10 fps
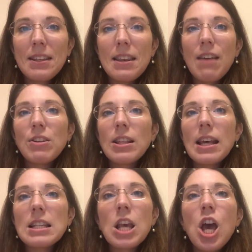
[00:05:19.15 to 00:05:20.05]

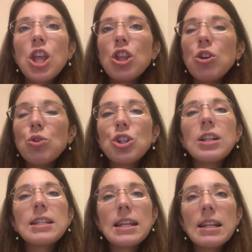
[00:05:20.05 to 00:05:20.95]
Nevertheless, the
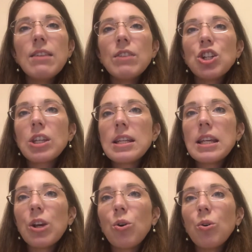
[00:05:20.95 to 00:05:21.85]
notion did eventually
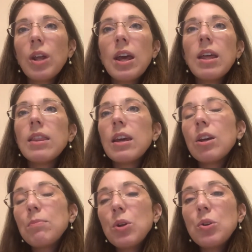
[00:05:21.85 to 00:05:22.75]
take hold that
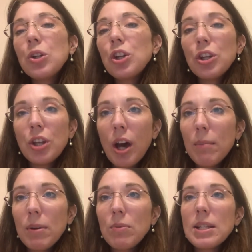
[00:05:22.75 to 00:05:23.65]
communion could
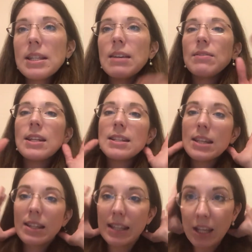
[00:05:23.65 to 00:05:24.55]
not be received
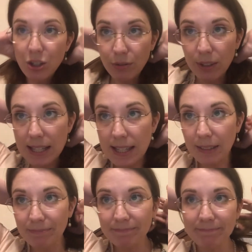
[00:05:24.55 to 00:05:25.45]
until the age of reason,